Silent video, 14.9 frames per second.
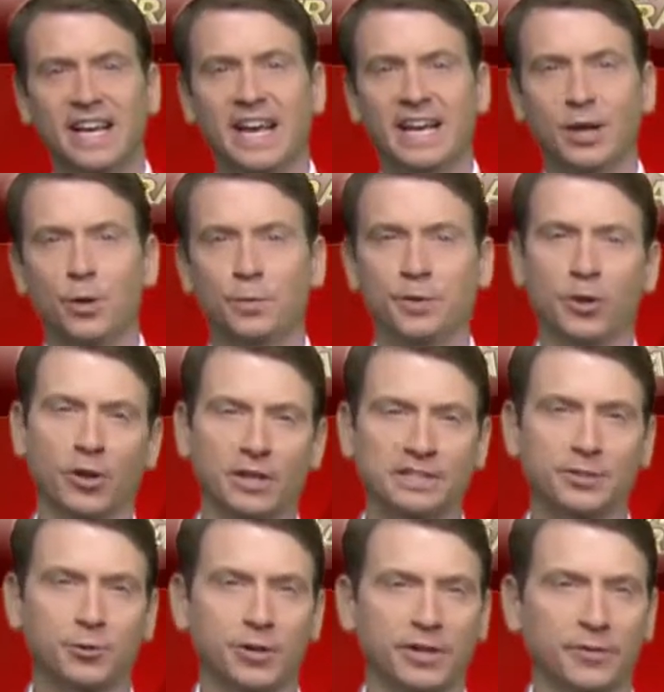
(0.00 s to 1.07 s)
And I hope you are
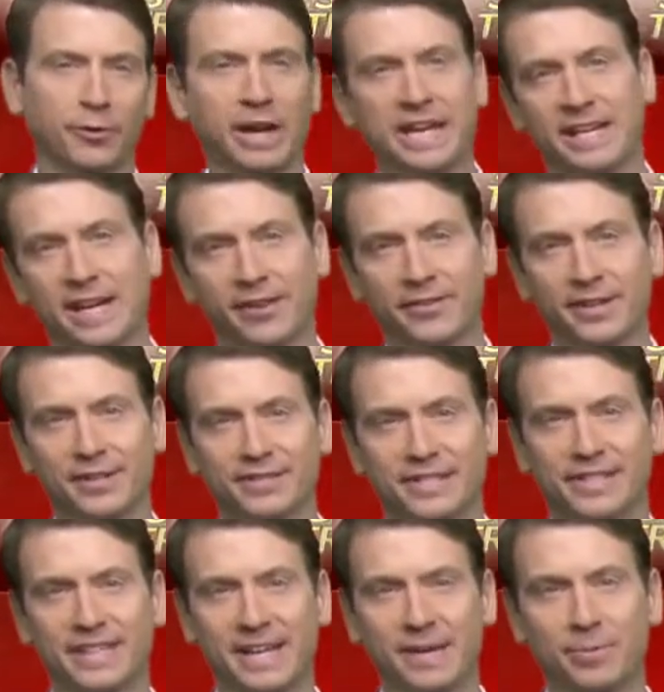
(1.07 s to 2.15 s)
enjoying the rain out there
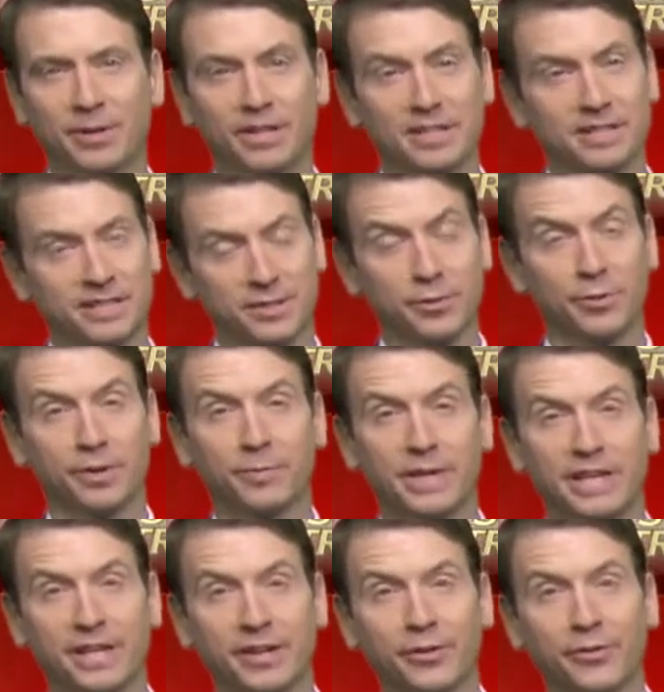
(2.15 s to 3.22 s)
today because it's going to
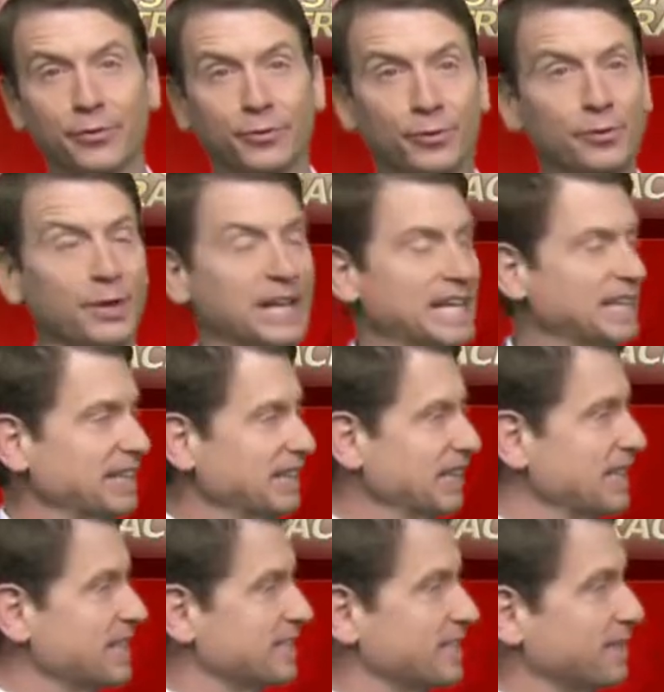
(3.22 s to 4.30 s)
be here through at
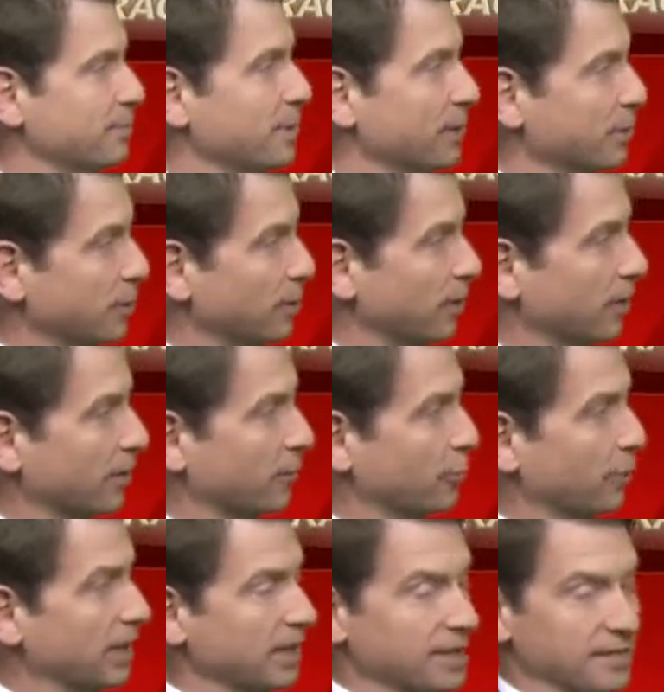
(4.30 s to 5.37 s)
least the middle part of the
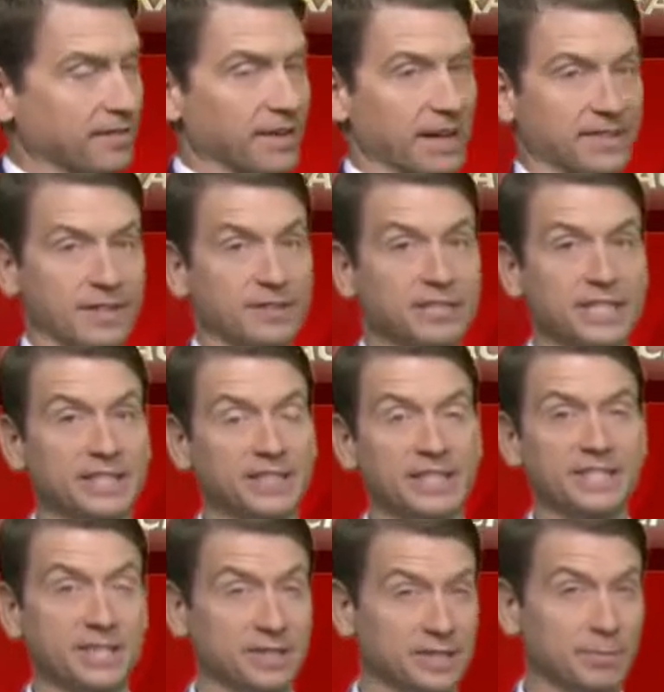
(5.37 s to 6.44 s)
week. In fact, there's at
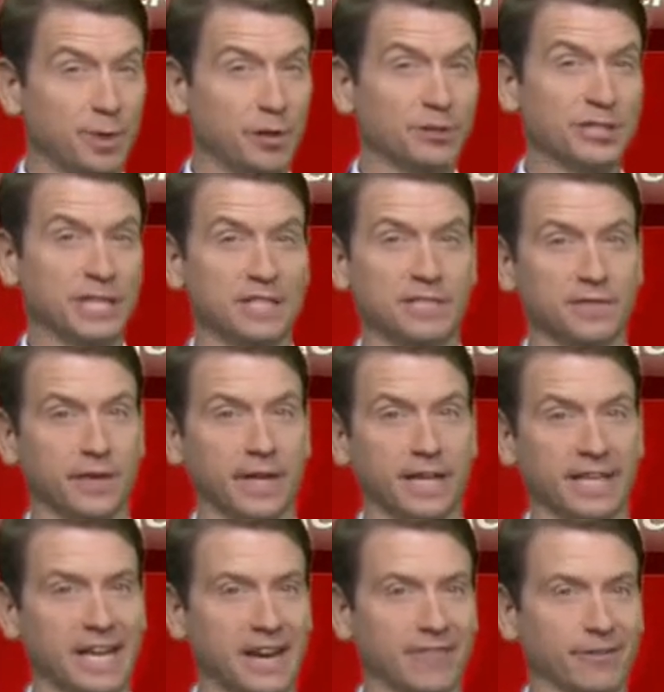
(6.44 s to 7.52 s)
least a small chance of
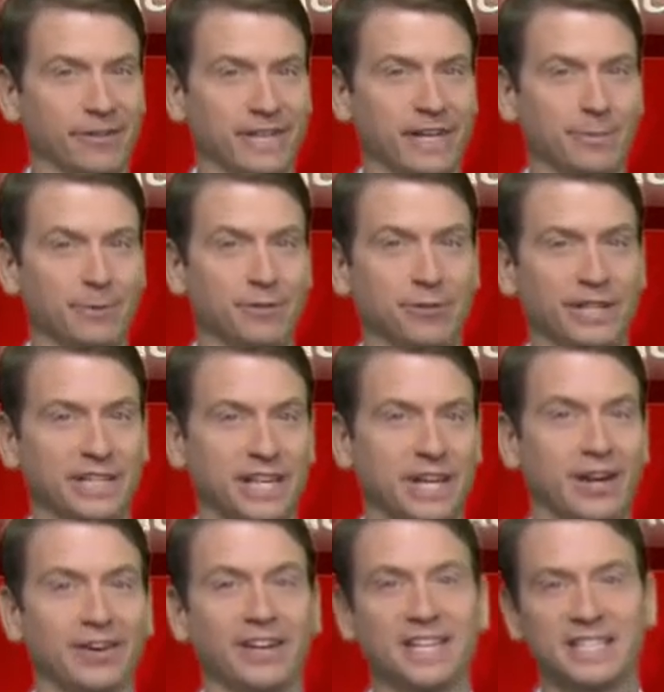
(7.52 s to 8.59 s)
rain every day between
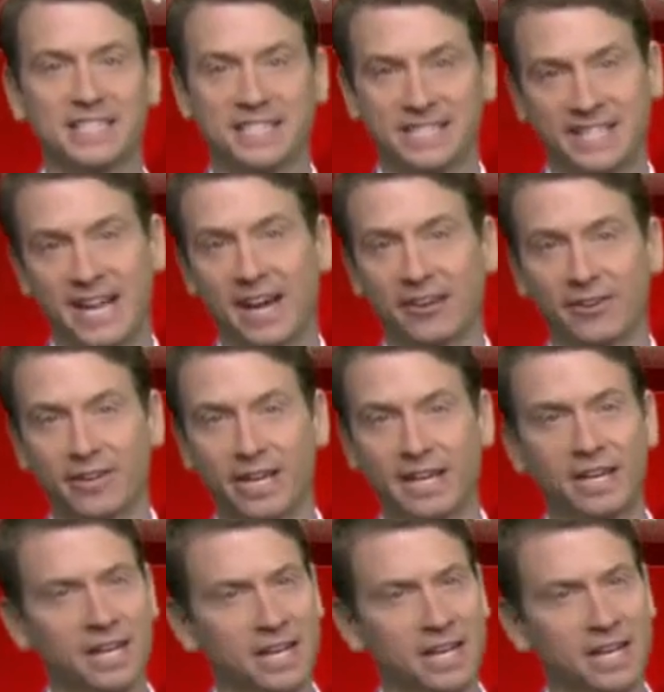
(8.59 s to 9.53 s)
now and Saturday.